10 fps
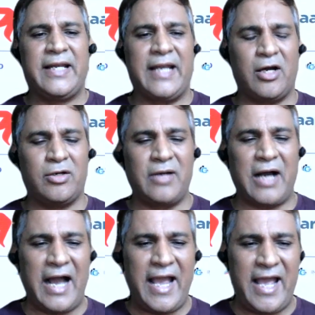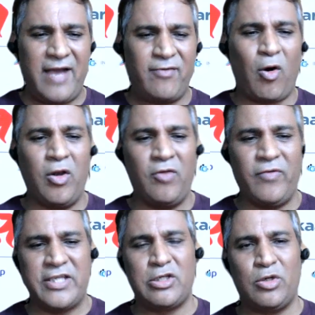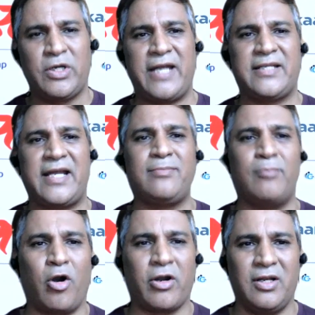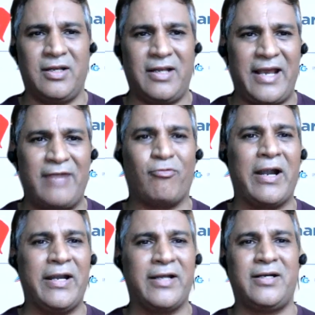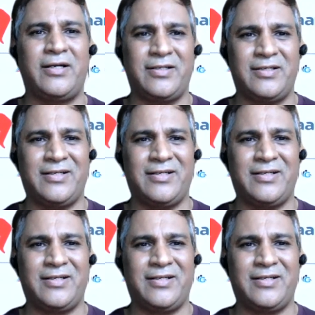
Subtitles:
Now, I have always looked at that model and wondered,